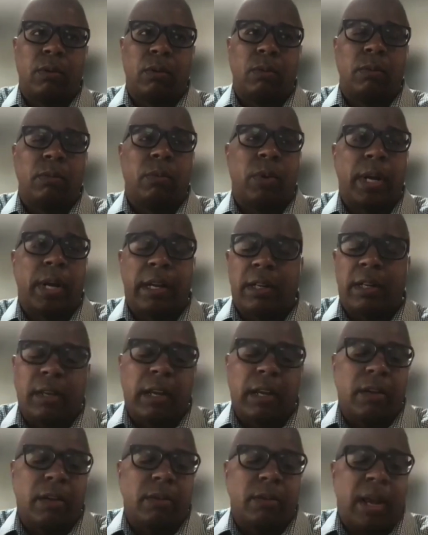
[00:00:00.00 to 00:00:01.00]
Well,
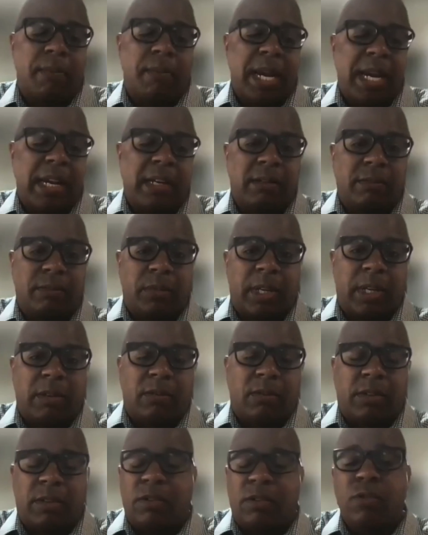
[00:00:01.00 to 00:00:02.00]

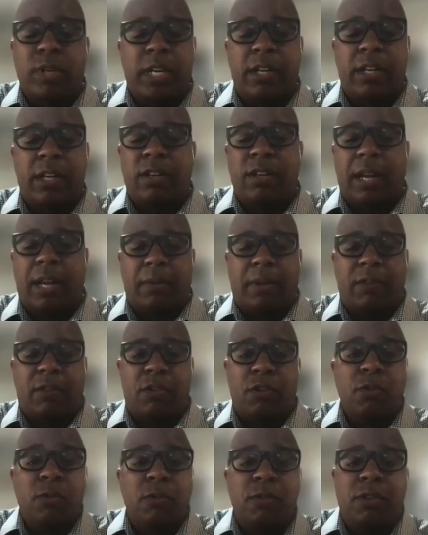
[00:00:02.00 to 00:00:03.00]

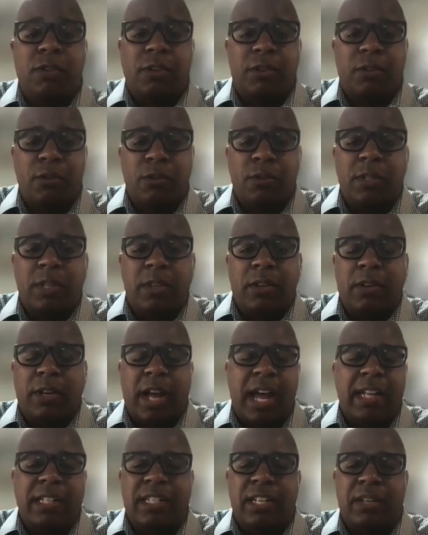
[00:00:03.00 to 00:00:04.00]
you're using their
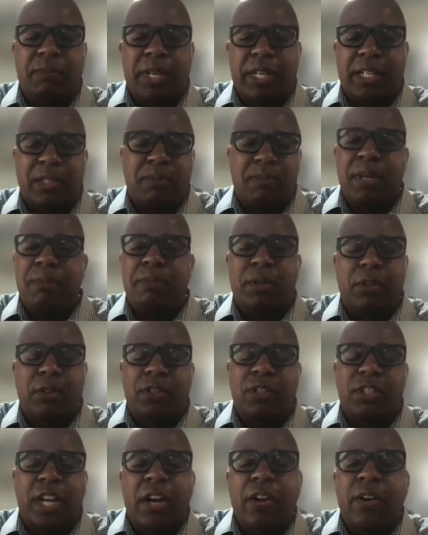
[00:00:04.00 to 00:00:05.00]
content because people are
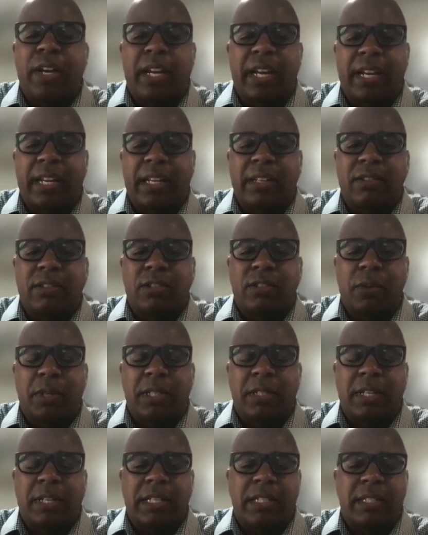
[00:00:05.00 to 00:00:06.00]
sharing it. So
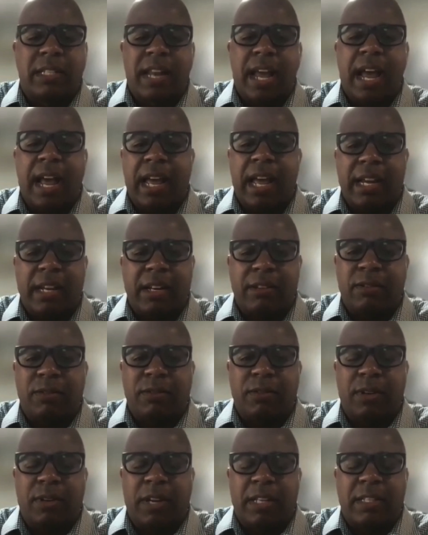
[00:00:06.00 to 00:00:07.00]
it's not
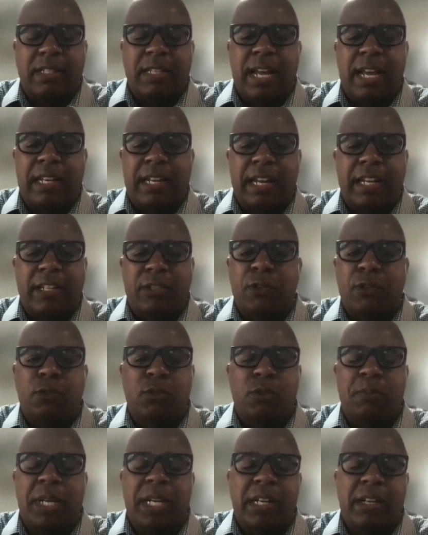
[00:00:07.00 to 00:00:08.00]
like
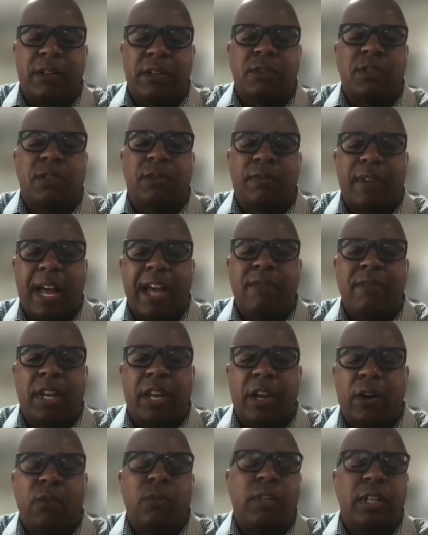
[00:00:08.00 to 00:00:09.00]
social media is
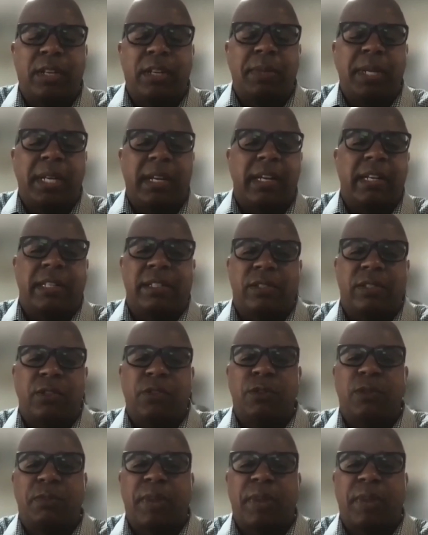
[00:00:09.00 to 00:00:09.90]
surviving only because the